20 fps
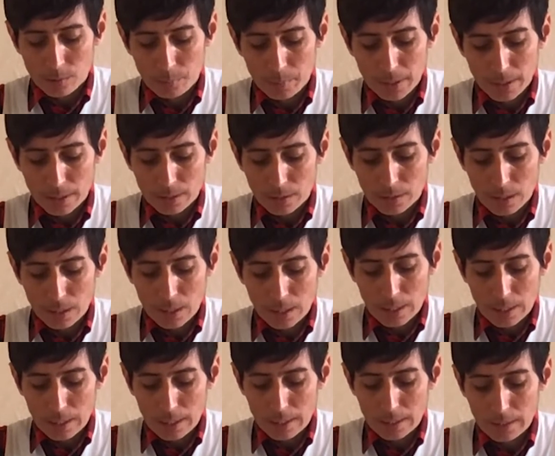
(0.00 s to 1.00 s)
bit
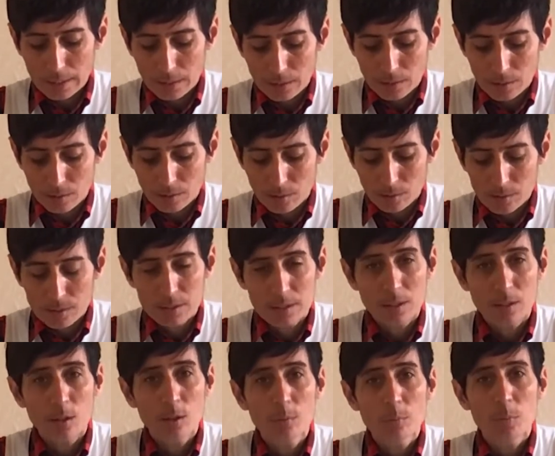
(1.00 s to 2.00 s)
like
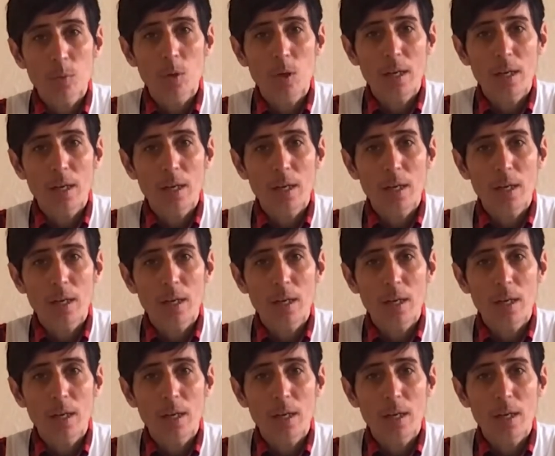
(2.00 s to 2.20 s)
syrup or